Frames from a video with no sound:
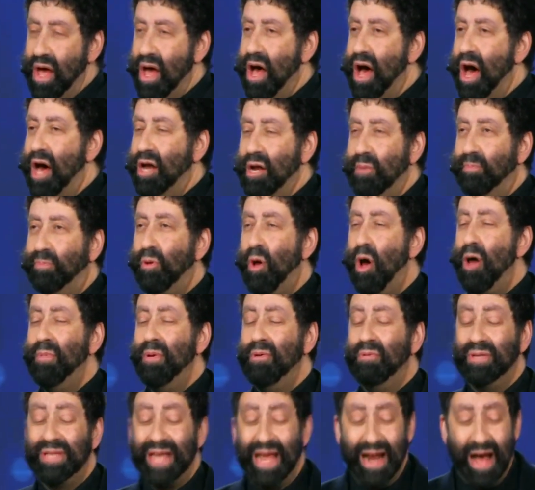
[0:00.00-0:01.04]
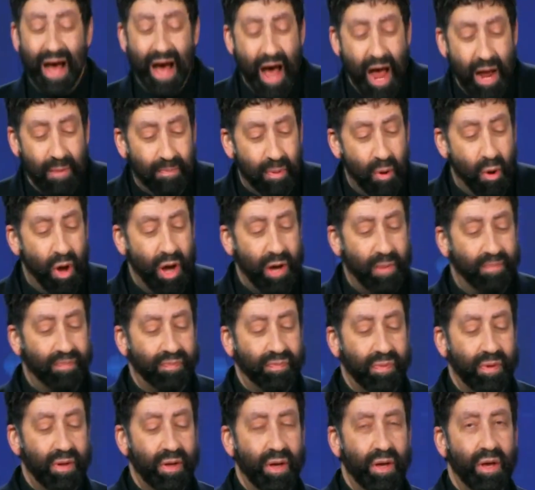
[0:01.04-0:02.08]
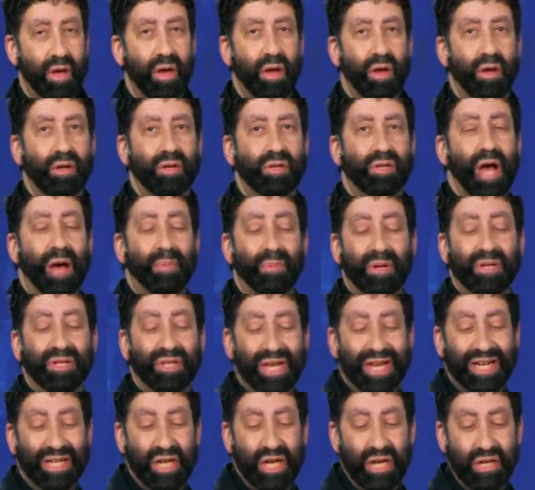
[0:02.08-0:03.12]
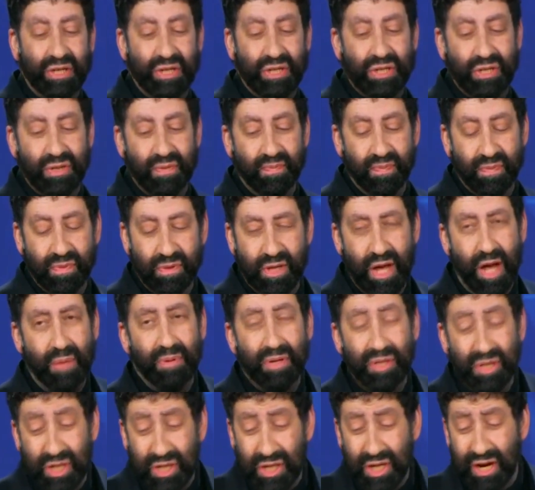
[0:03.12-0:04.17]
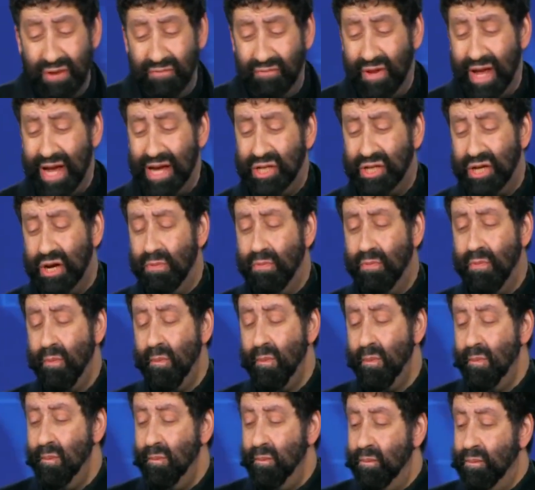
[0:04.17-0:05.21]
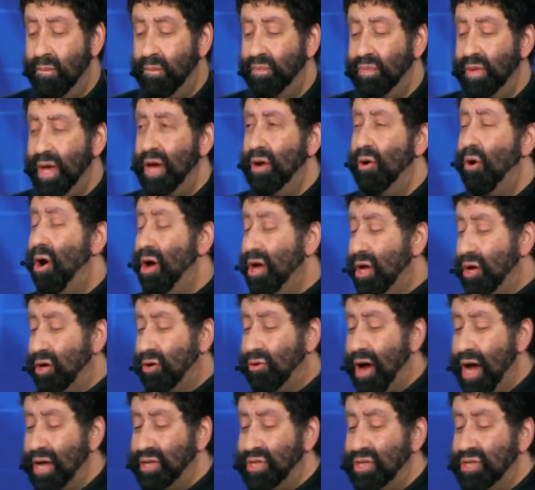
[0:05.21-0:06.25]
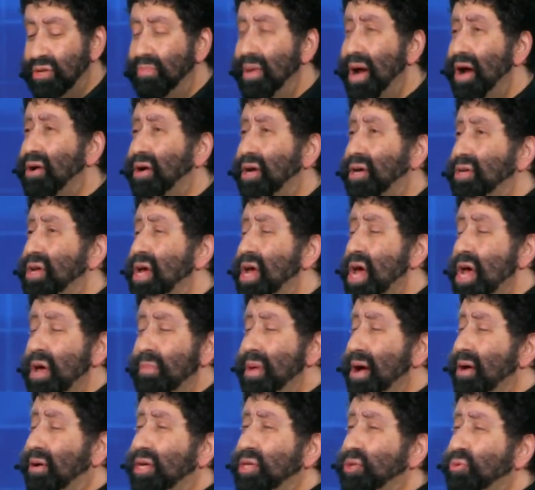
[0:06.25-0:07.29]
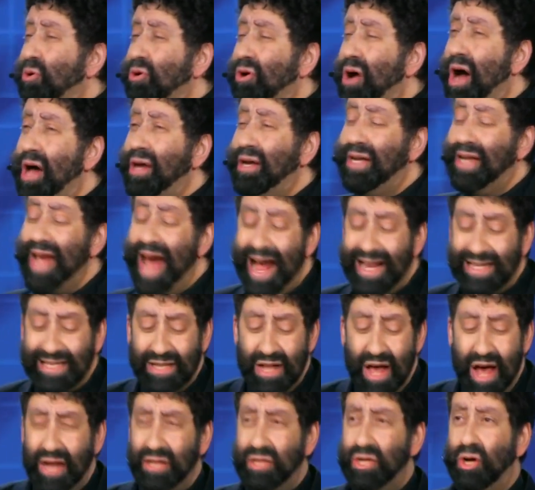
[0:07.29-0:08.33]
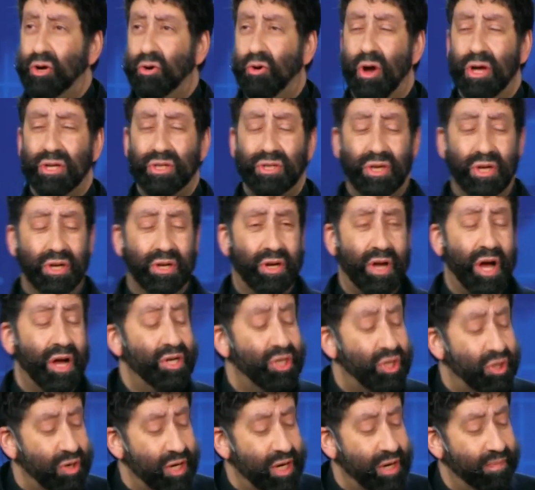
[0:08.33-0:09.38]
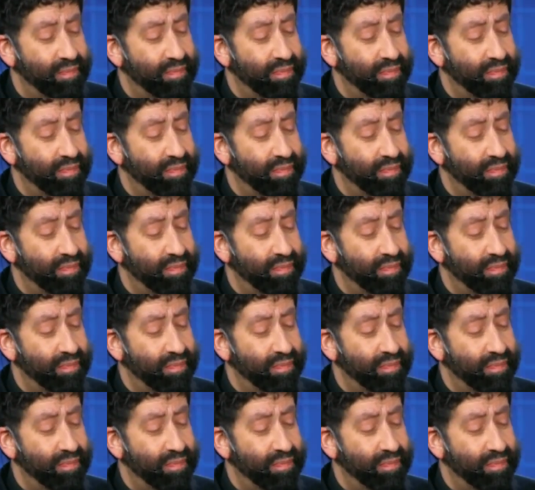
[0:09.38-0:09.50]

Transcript: Unemployment was at a high point. Double digits, double-digit inflation. An oil crisis. Americans were on gas lines across the country.